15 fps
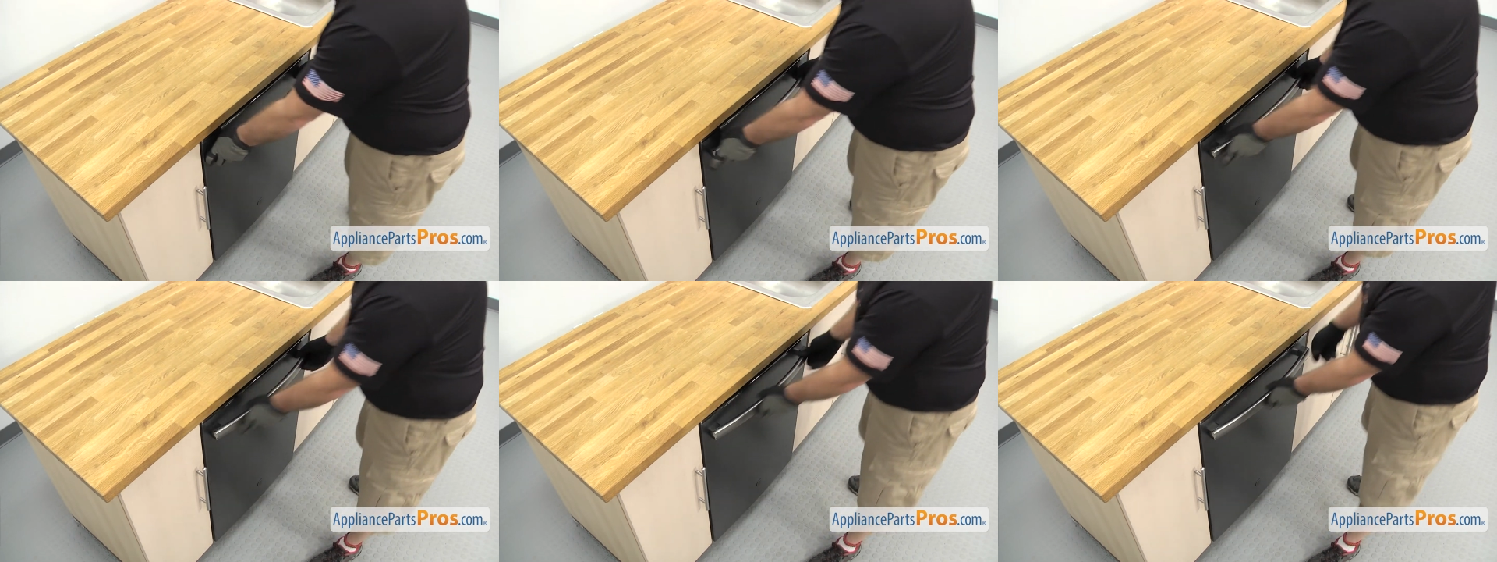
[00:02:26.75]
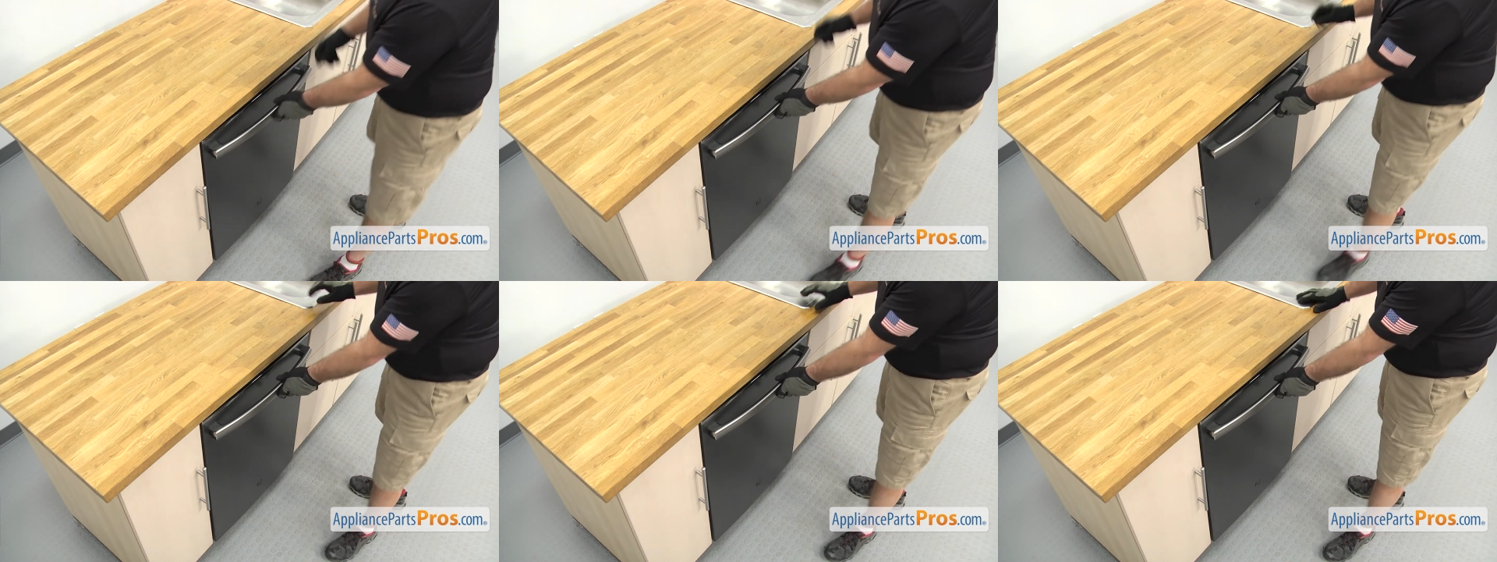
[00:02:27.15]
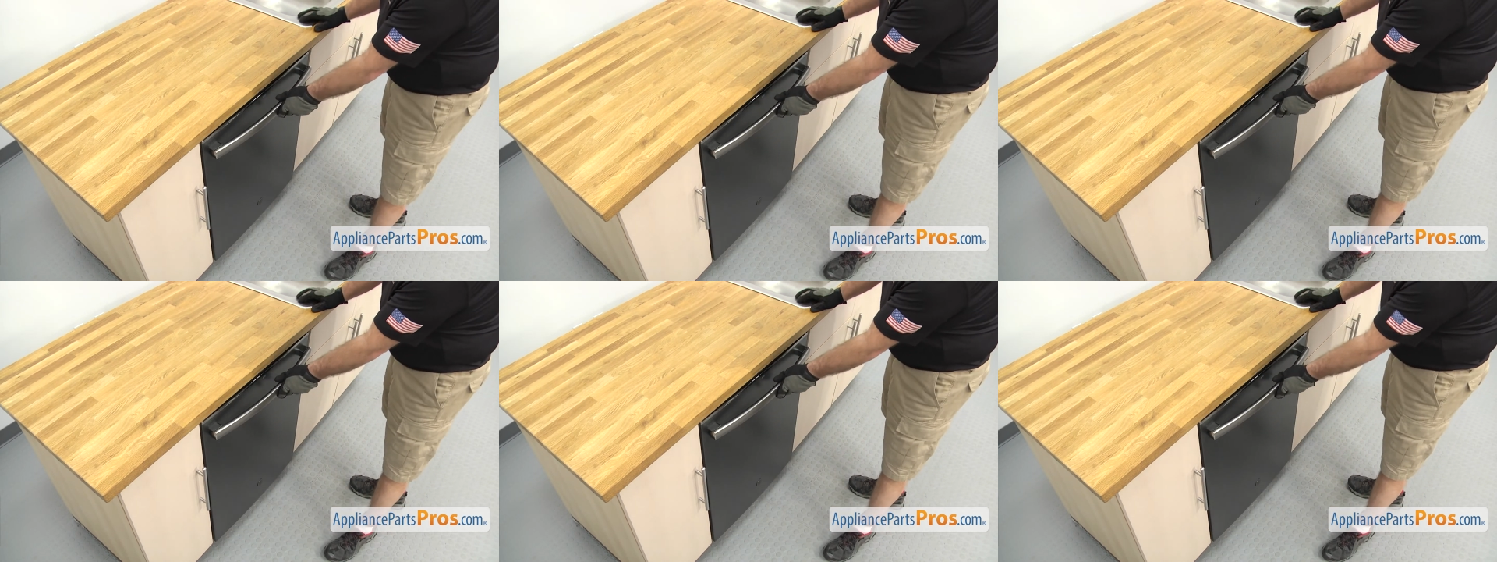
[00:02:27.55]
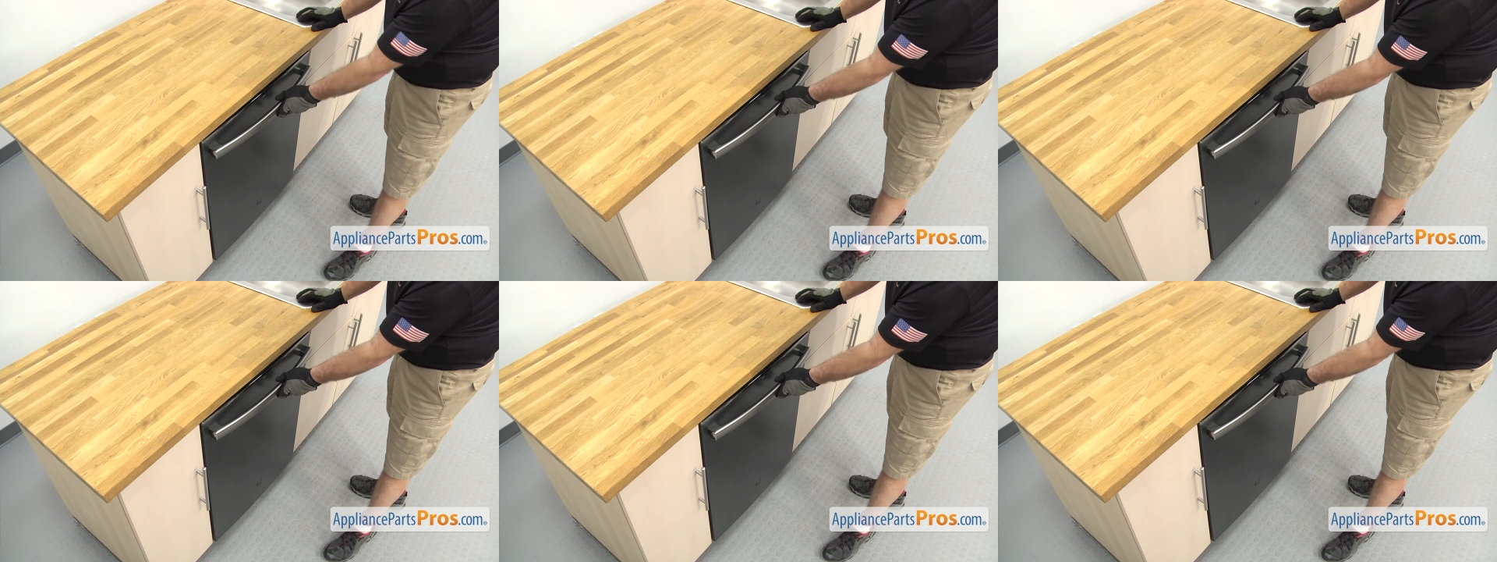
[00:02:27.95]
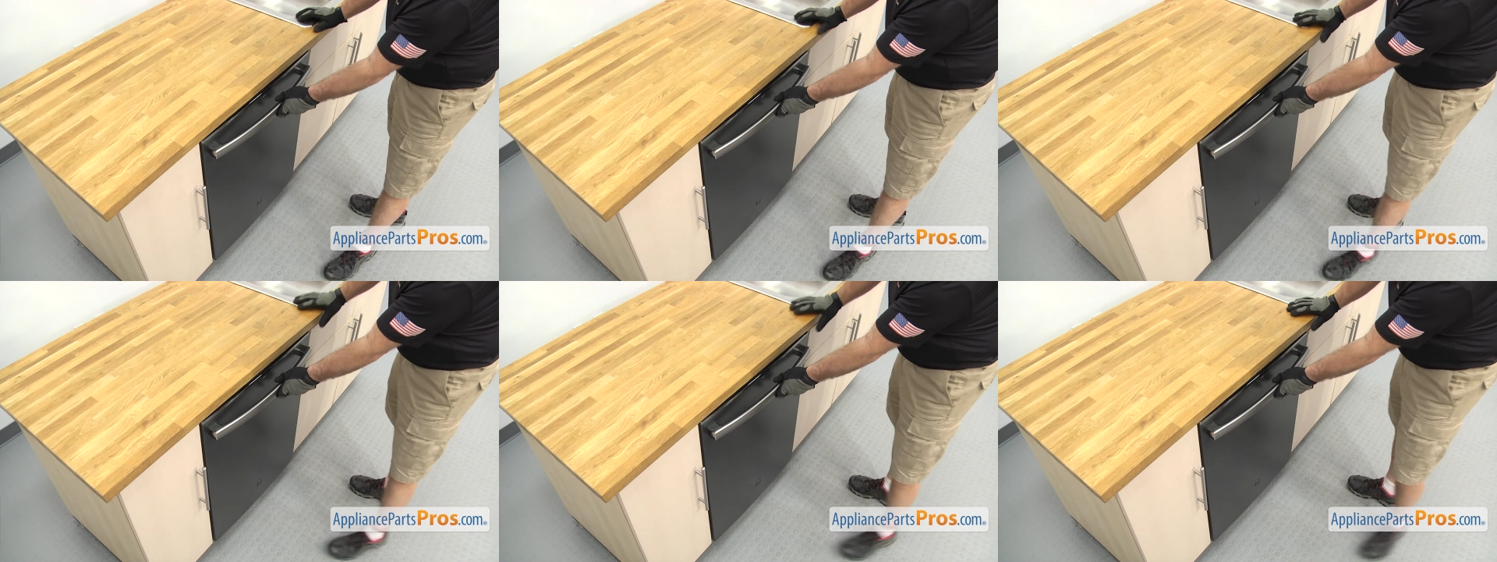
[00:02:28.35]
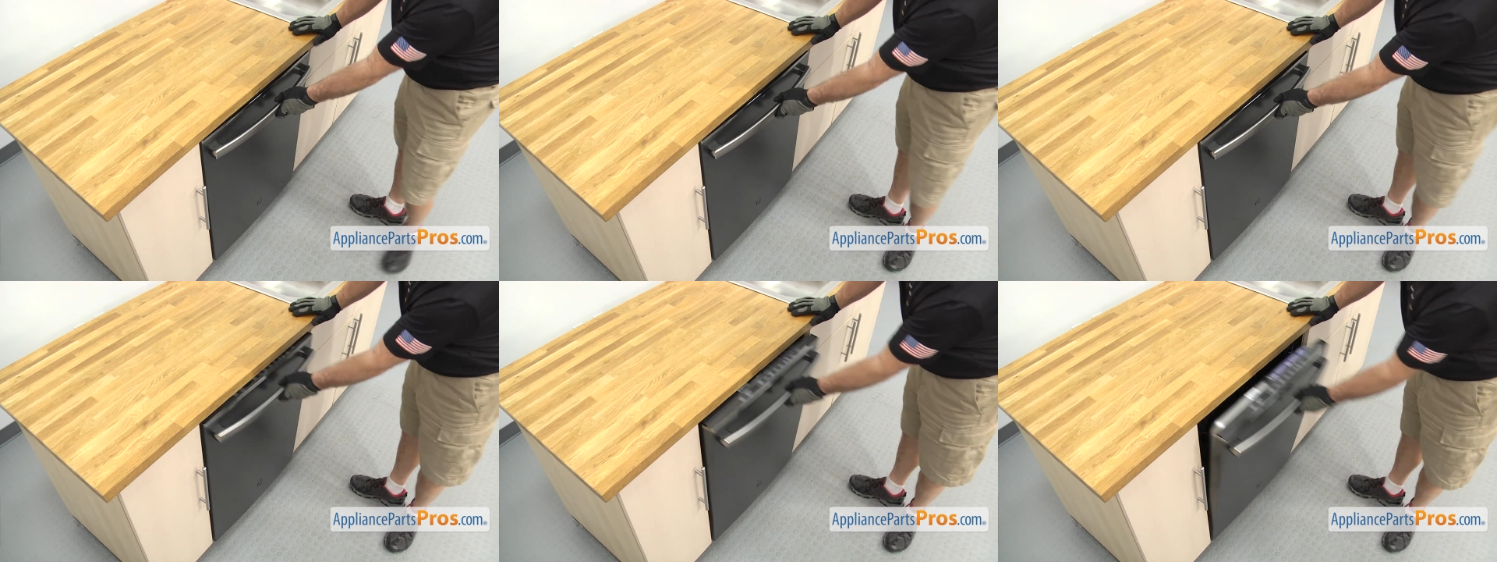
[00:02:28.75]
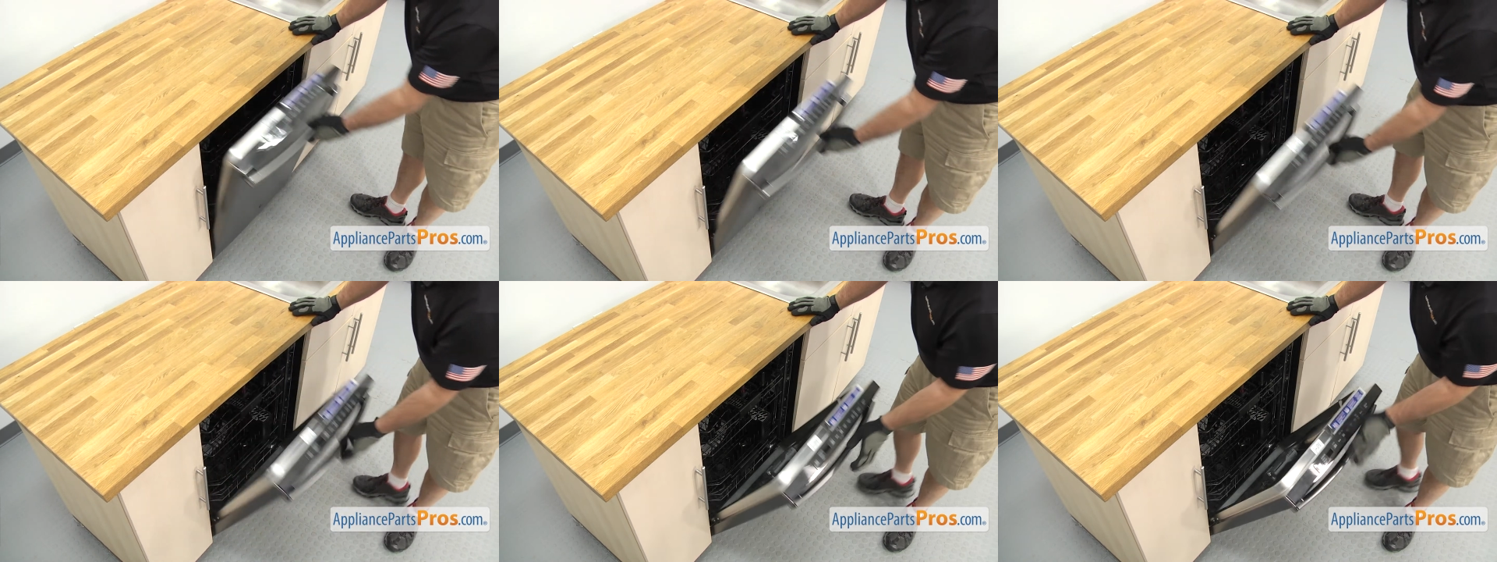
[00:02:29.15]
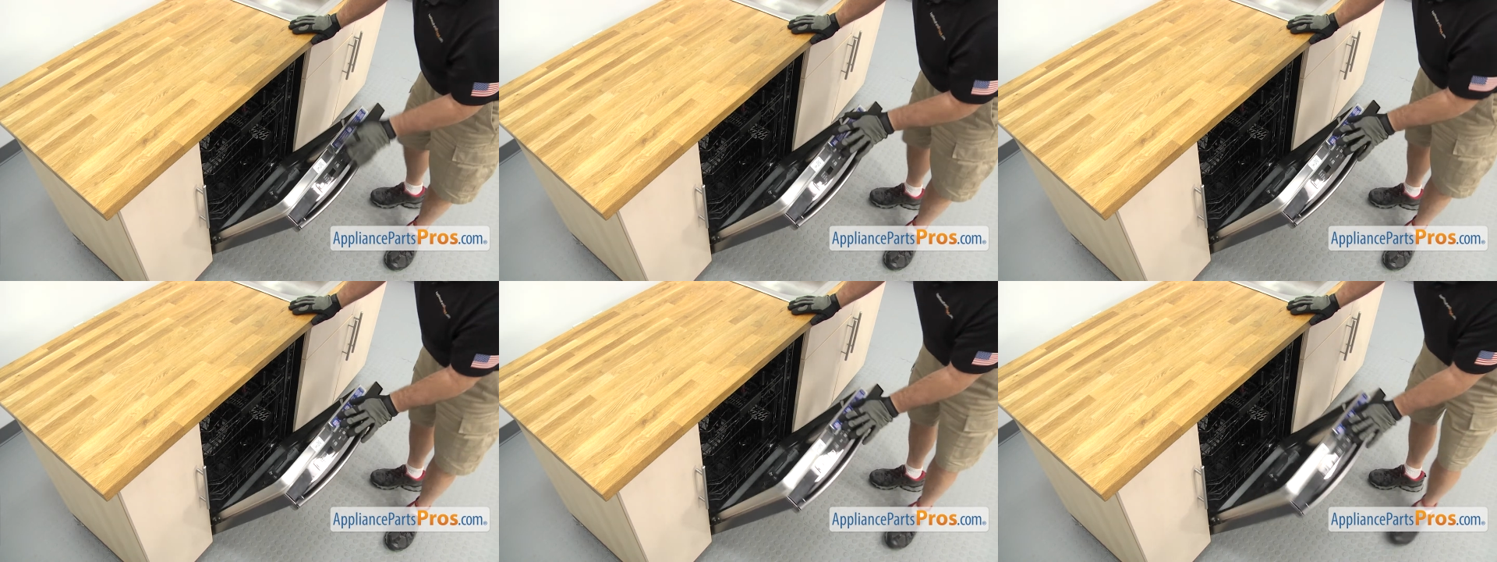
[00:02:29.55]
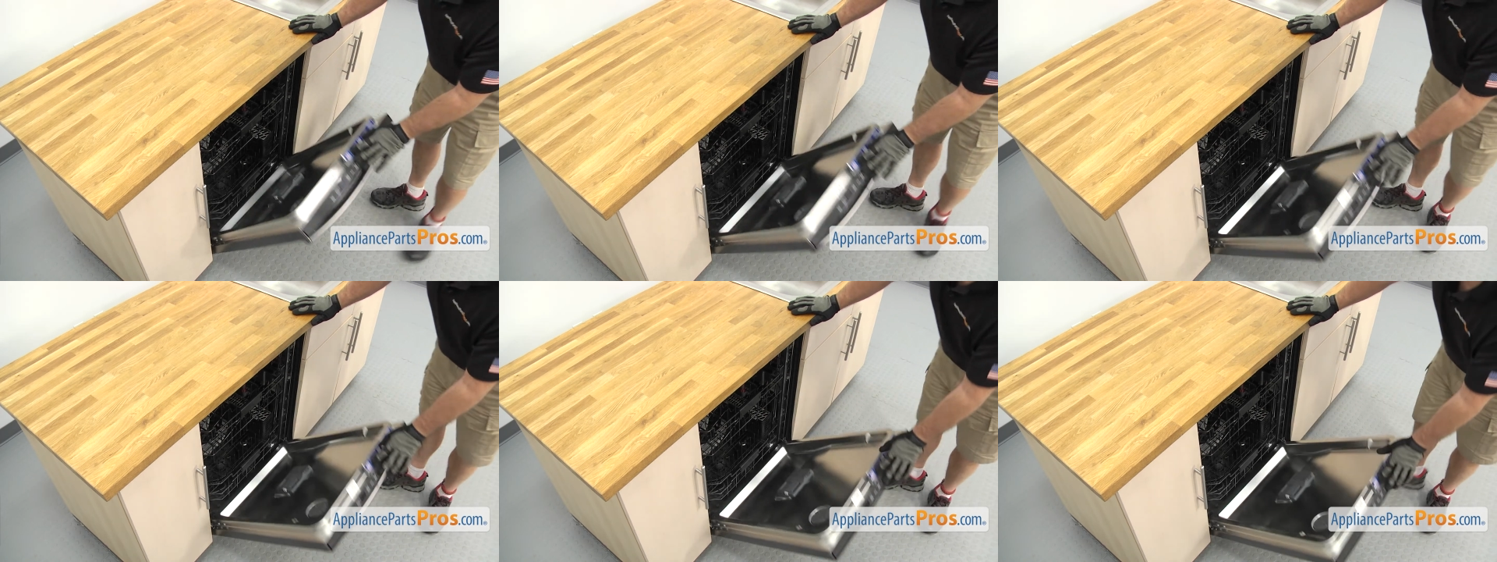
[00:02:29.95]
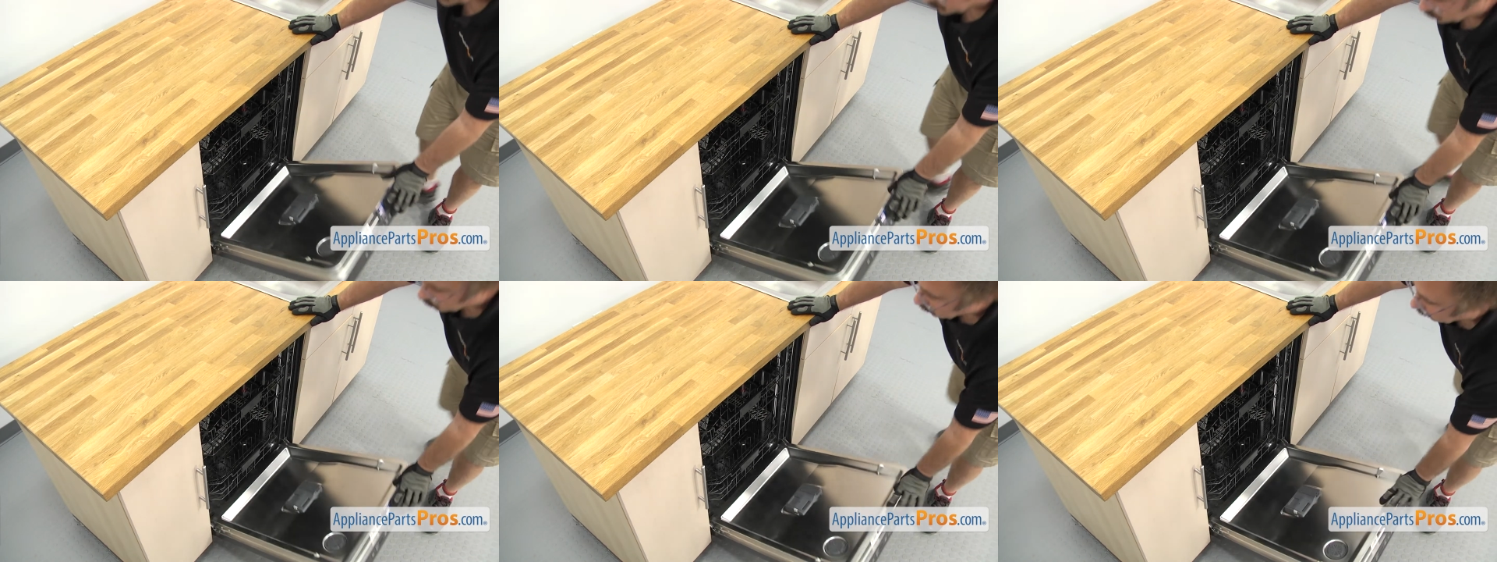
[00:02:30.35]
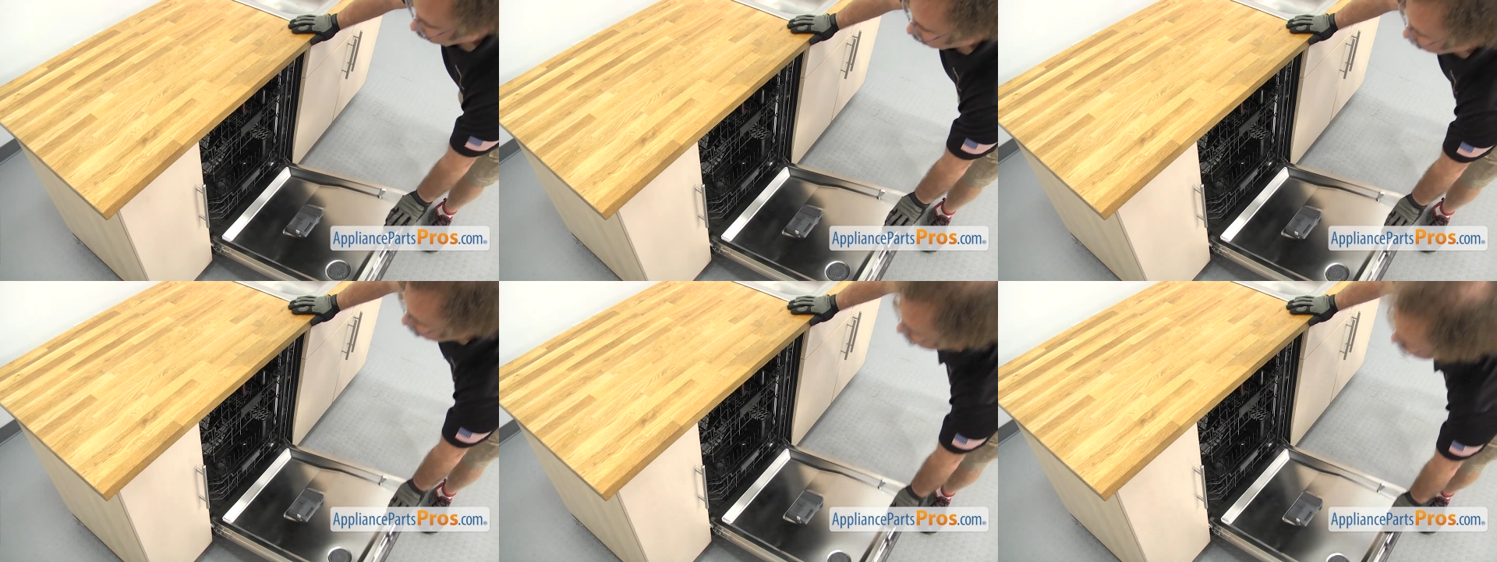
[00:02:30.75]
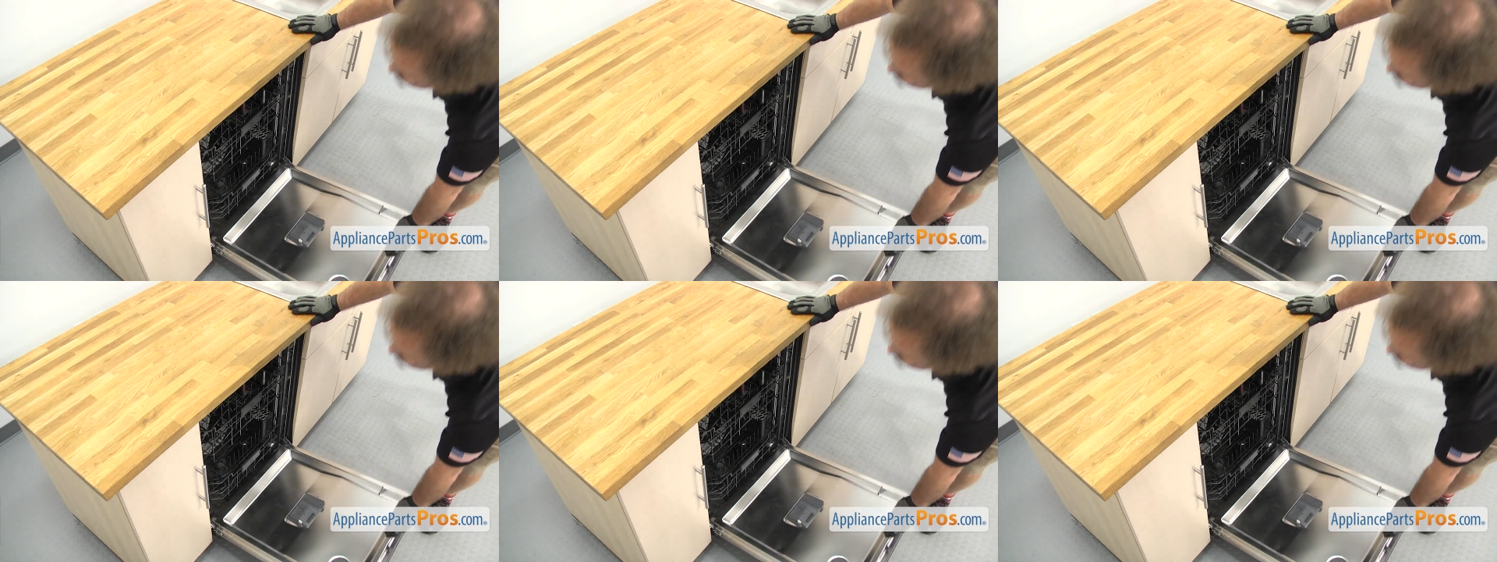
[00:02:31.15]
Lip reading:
(no speaker visible)